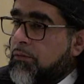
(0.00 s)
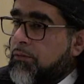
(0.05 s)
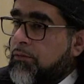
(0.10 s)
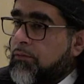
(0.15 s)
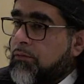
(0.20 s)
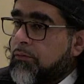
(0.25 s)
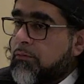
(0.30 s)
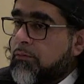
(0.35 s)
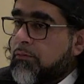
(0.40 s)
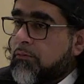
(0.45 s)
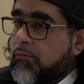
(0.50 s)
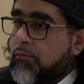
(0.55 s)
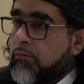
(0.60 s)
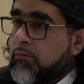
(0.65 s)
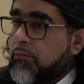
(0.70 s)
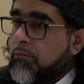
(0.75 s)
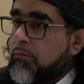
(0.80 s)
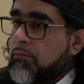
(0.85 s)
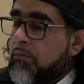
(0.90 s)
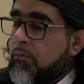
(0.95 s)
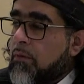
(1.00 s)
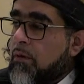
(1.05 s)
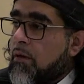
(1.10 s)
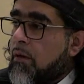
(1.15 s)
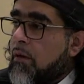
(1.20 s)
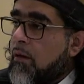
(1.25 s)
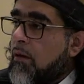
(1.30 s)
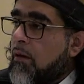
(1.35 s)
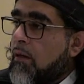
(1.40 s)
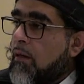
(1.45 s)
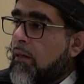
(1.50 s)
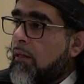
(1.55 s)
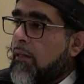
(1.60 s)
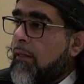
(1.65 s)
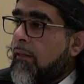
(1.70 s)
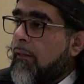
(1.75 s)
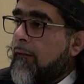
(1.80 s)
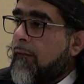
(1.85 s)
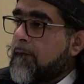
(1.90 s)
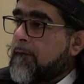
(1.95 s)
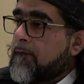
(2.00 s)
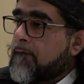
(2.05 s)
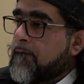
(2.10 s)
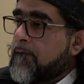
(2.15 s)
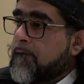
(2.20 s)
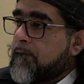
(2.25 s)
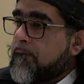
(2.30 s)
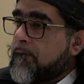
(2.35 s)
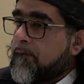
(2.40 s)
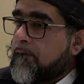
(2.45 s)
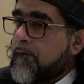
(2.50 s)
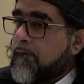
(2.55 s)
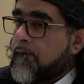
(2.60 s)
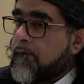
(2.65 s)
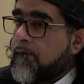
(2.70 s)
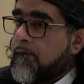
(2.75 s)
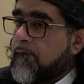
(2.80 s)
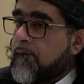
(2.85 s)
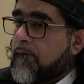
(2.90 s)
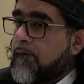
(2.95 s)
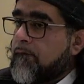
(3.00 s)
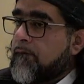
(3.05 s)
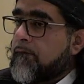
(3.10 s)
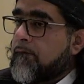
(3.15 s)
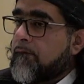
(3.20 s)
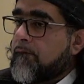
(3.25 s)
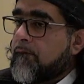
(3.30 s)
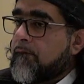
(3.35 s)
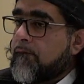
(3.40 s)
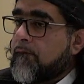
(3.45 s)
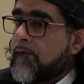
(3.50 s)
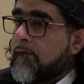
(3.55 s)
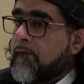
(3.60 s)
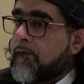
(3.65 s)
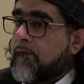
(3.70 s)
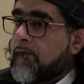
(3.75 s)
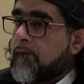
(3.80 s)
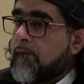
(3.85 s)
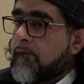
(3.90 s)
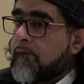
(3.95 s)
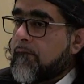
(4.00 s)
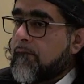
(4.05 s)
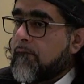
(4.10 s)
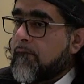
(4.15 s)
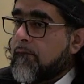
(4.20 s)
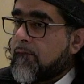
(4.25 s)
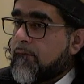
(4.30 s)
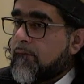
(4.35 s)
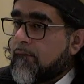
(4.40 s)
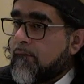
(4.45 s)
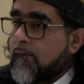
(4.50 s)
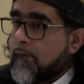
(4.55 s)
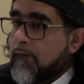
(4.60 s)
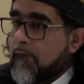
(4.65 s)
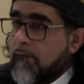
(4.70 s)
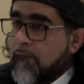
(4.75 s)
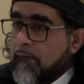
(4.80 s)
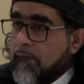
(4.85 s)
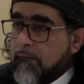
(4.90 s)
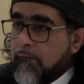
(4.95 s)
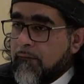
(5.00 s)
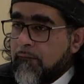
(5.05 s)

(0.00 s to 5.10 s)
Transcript: (silence)